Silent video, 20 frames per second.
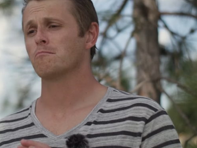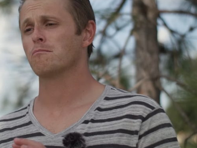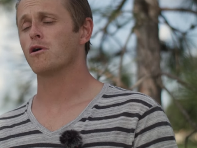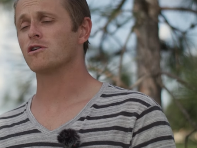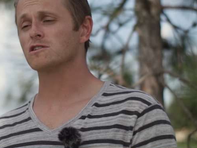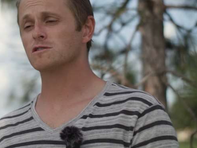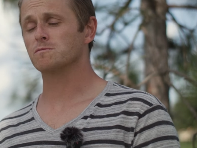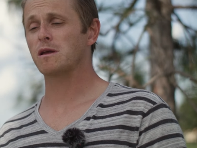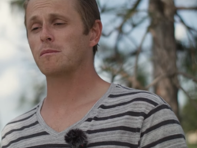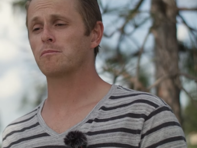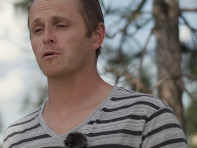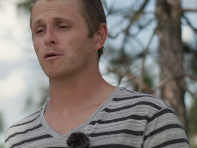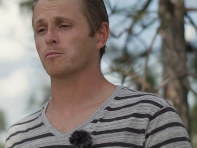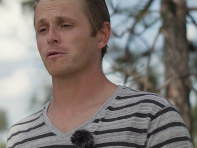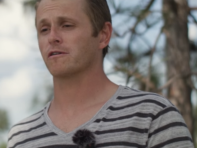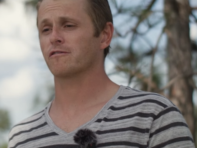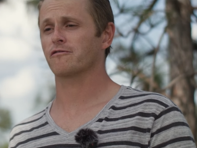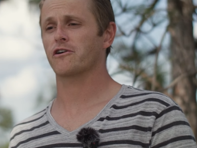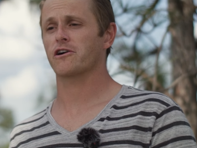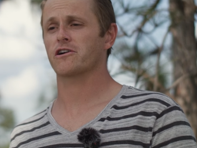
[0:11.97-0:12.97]
Most people
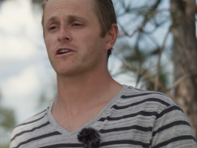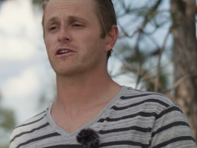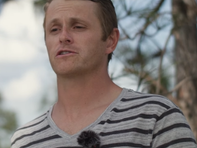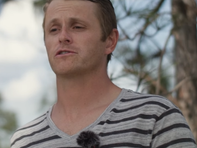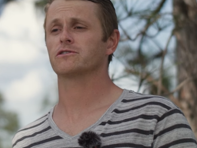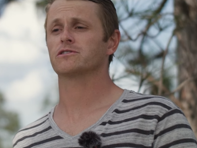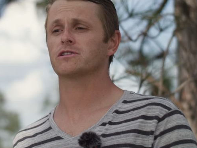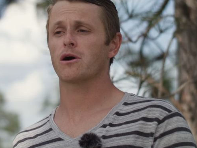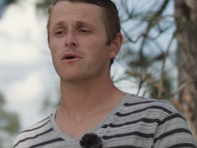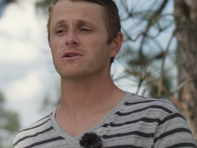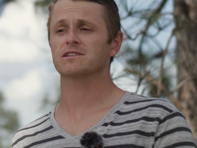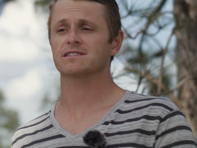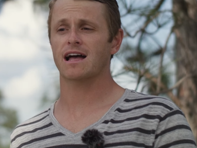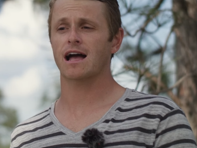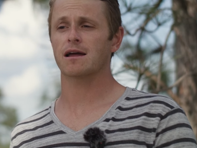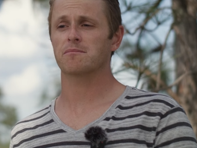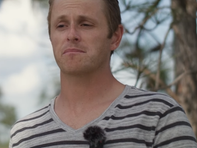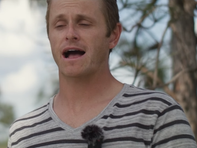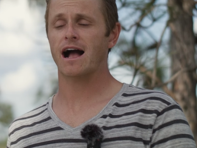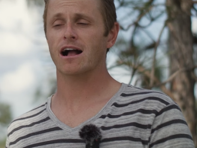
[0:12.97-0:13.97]
prefer to do toe
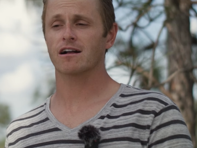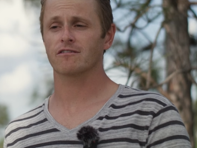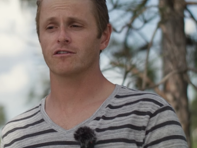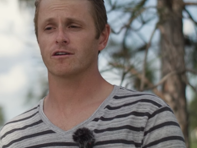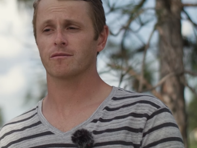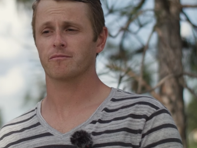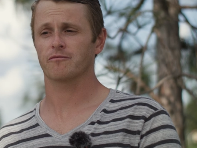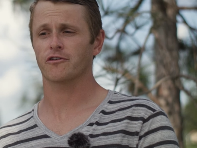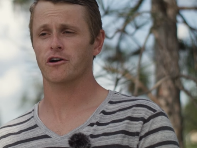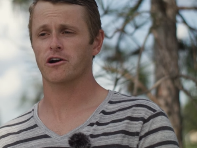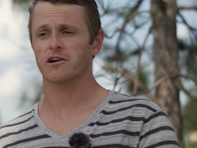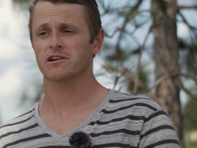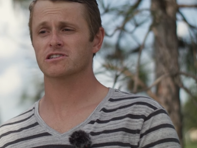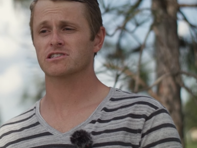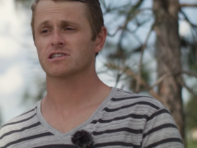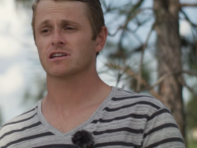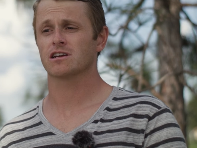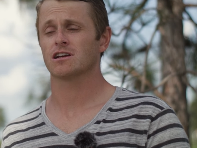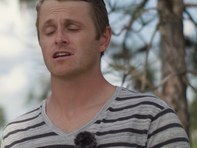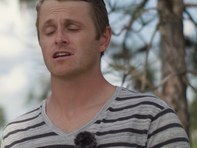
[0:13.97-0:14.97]
side backflip first.